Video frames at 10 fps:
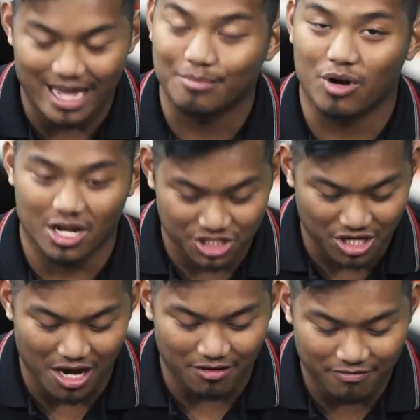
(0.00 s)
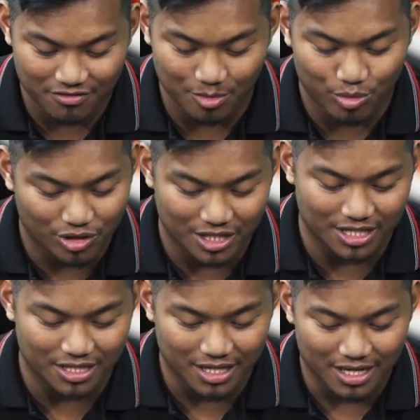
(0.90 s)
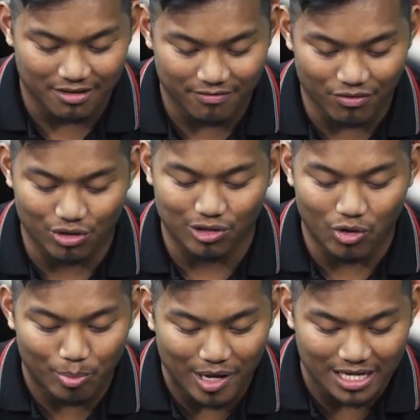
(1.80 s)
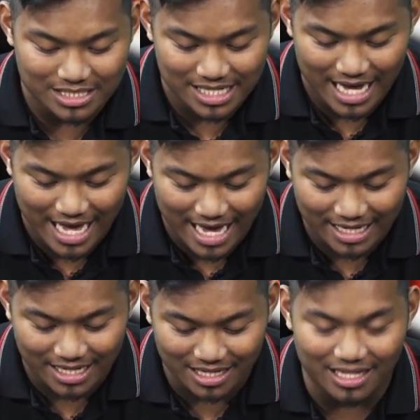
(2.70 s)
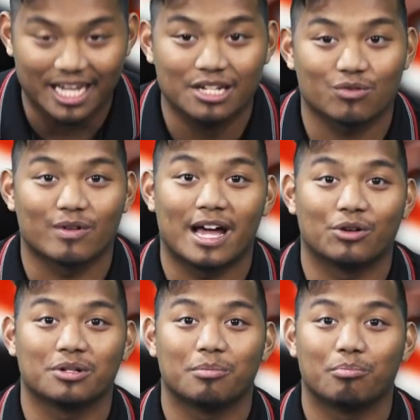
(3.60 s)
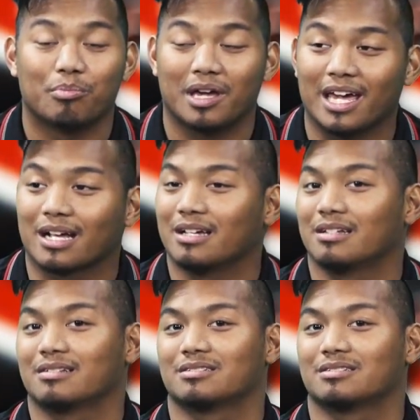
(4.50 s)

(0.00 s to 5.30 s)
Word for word: and Mozgov to Brooklyn for Lopez and a late round pick.